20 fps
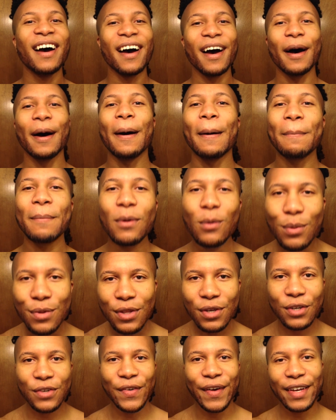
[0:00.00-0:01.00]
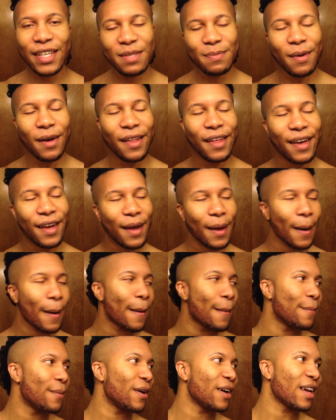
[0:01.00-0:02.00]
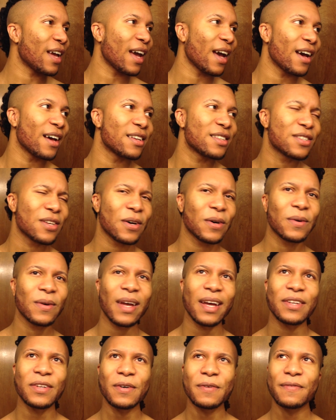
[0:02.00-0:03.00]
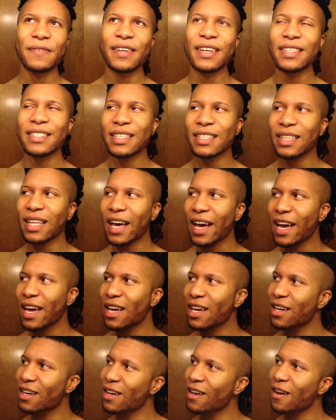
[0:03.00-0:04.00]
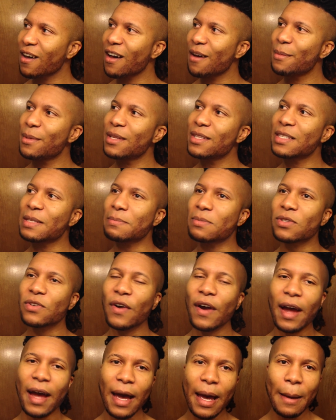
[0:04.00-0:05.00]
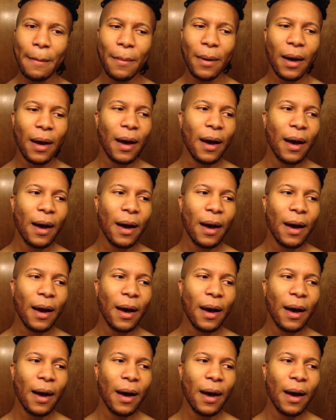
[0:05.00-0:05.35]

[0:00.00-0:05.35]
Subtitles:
With the correct spelling. But yeah, so yeah, don't forget to like, comment, subscribe.